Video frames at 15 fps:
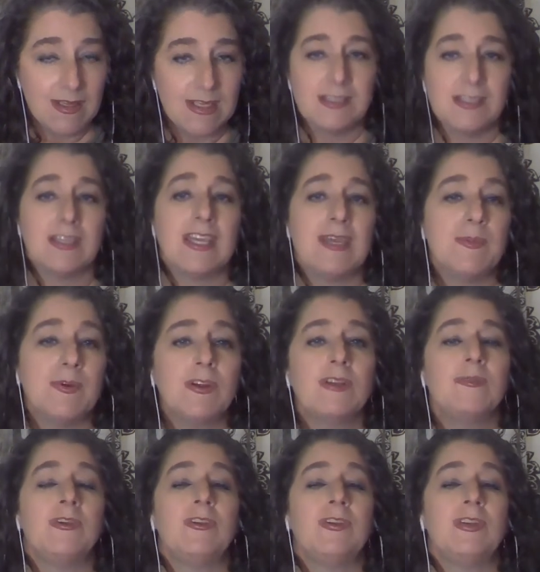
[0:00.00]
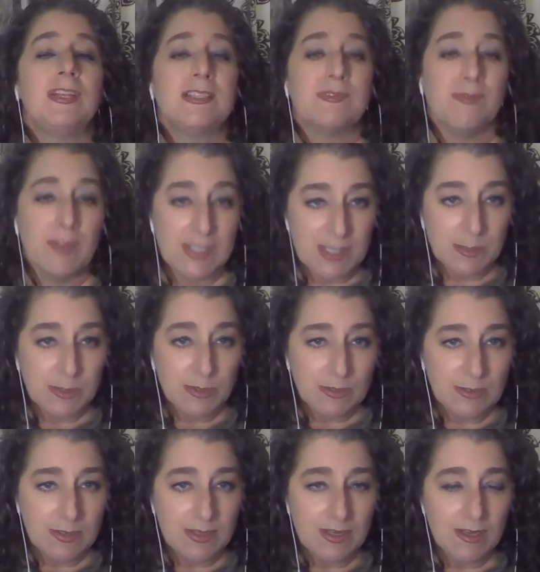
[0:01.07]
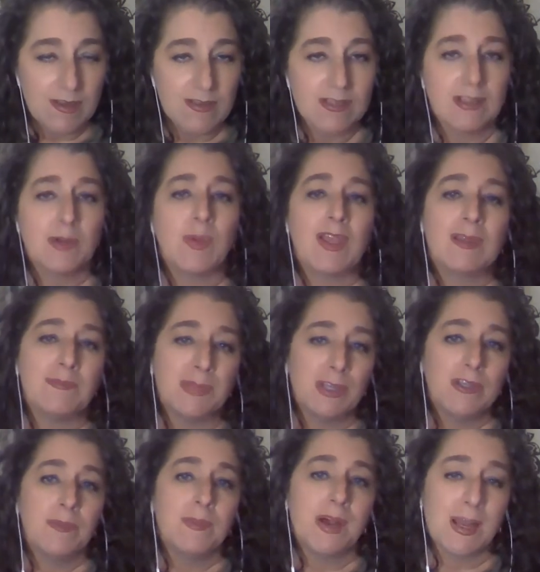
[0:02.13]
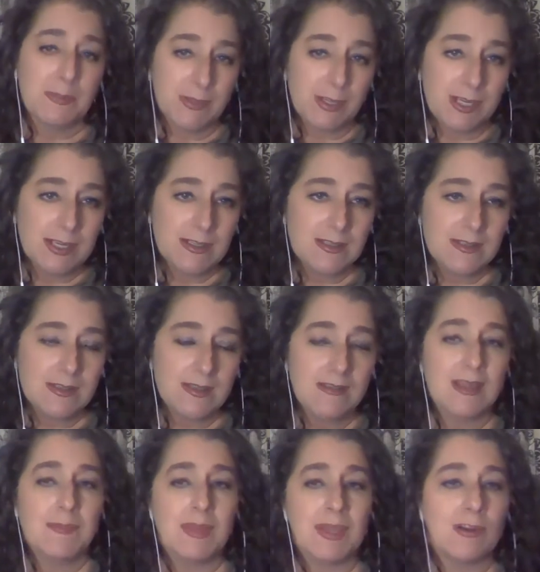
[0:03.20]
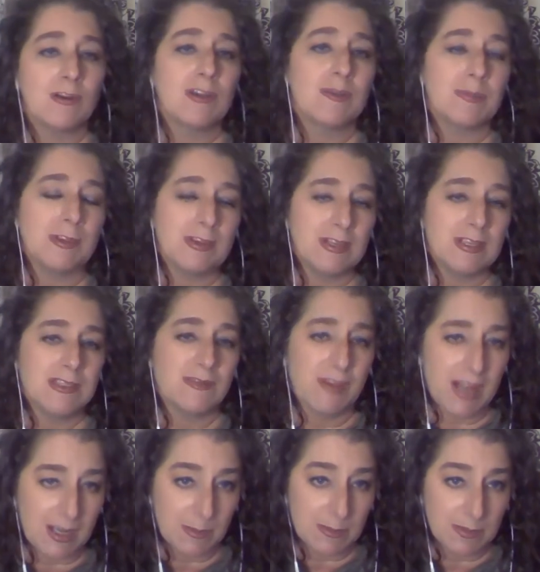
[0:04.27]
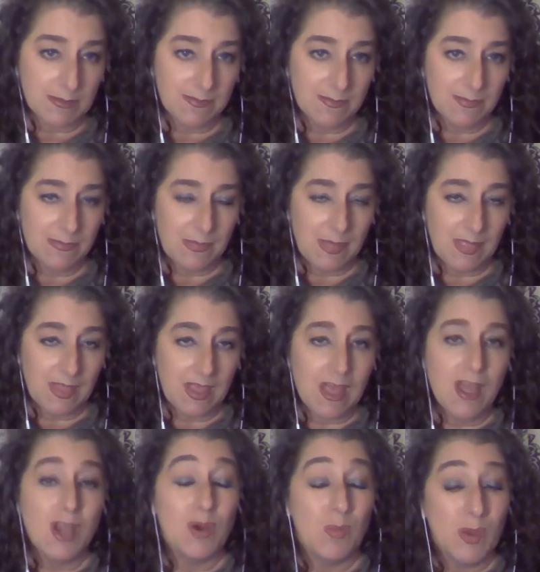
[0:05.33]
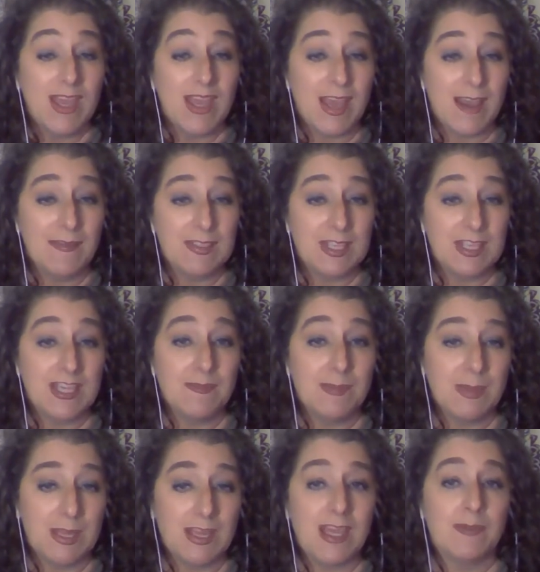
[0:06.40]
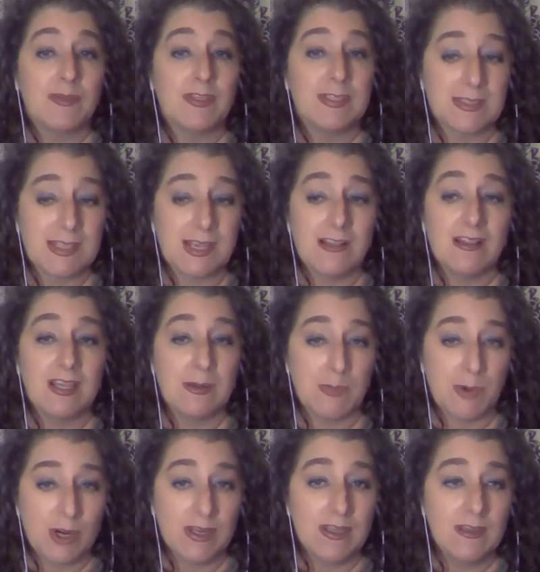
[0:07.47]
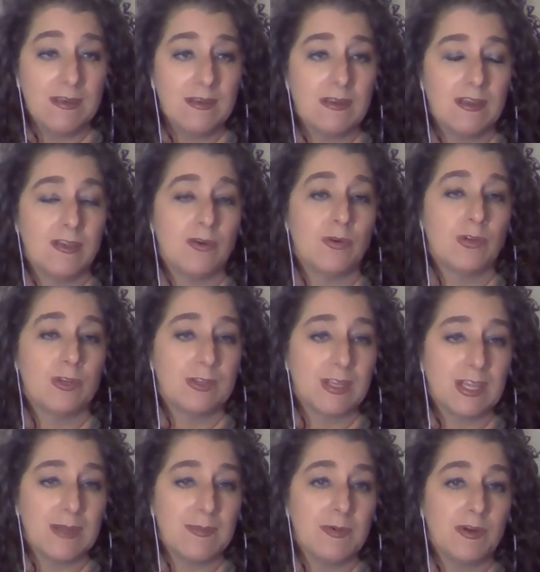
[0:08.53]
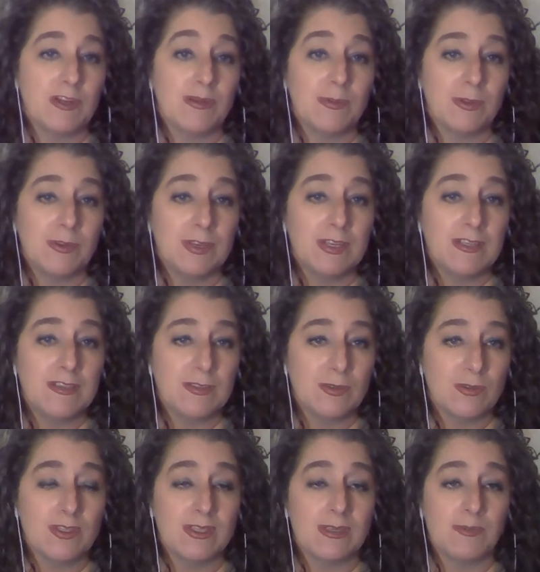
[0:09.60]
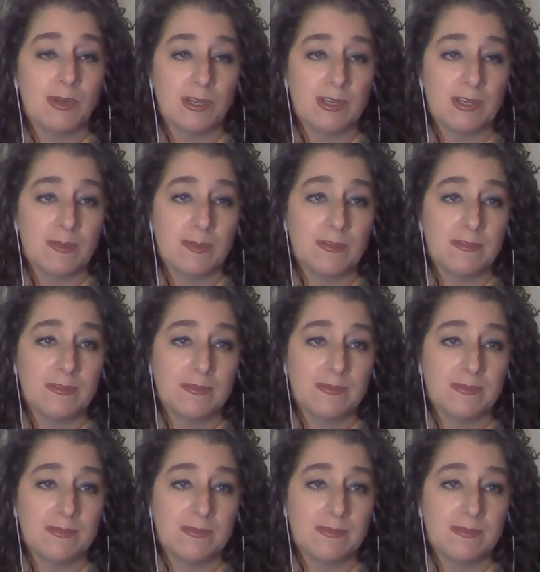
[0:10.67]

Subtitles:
is to keep our communities visible so that we can build the pipelines that make our communities viable. We have to keep being able to sell and market in order to keep our community sold and marketable.